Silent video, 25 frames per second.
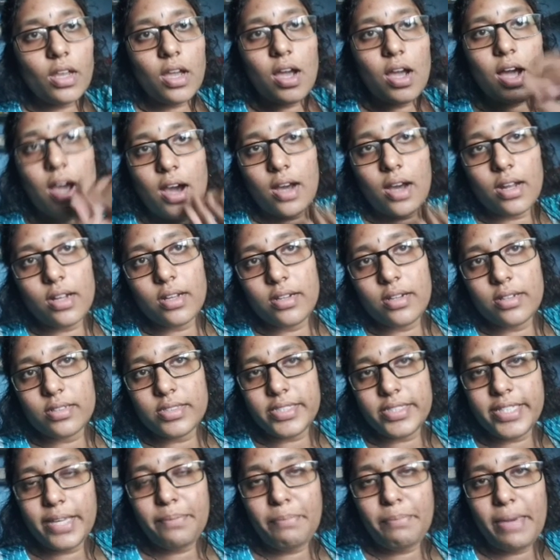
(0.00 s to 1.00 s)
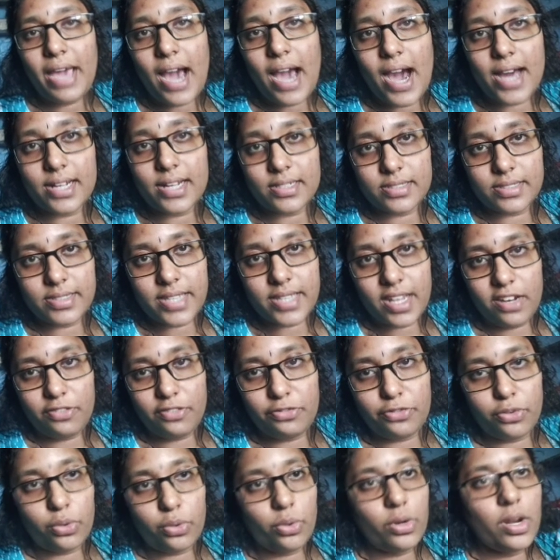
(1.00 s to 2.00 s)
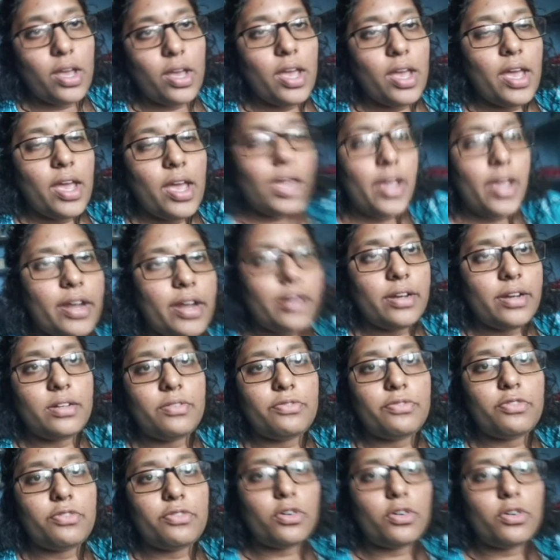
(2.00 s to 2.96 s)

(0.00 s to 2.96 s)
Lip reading: GPRS cell phone, and for